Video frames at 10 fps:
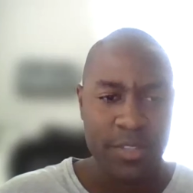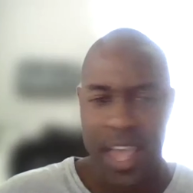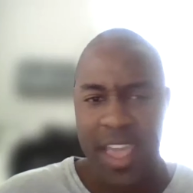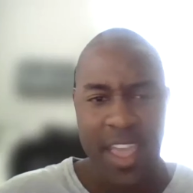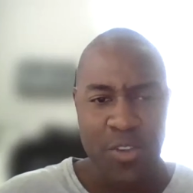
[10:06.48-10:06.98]
was,
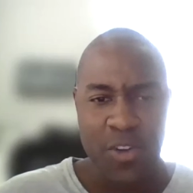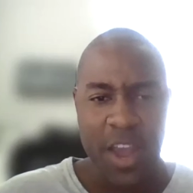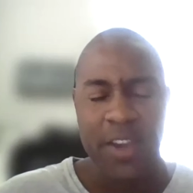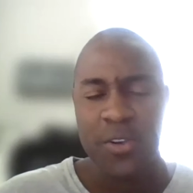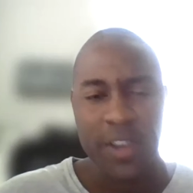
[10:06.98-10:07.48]
hey,
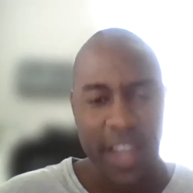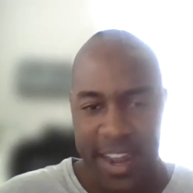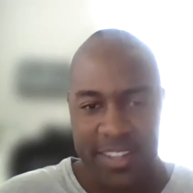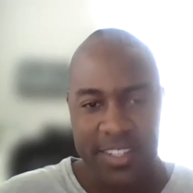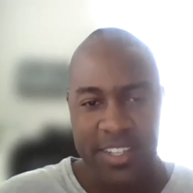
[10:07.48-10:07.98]
I know a guy
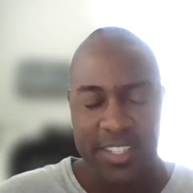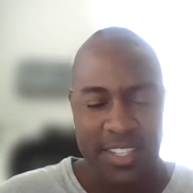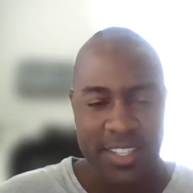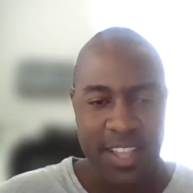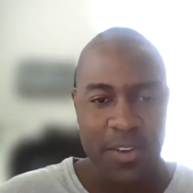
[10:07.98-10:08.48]
that does
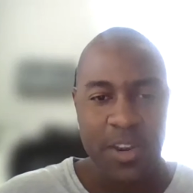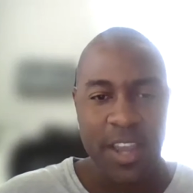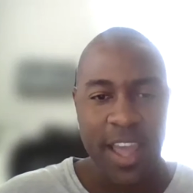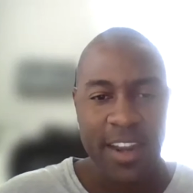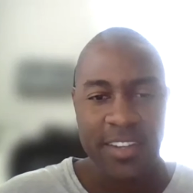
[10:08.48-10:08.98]
this. I know a
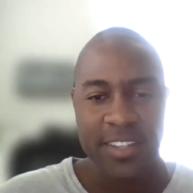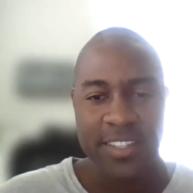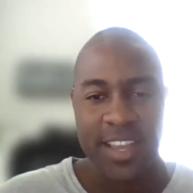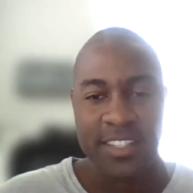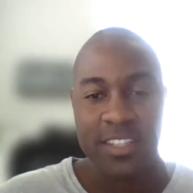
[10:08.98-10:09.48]
guy that
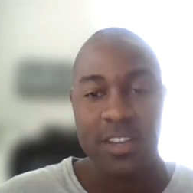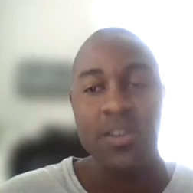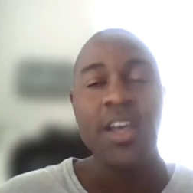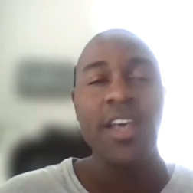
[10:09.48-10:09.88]
does that. So,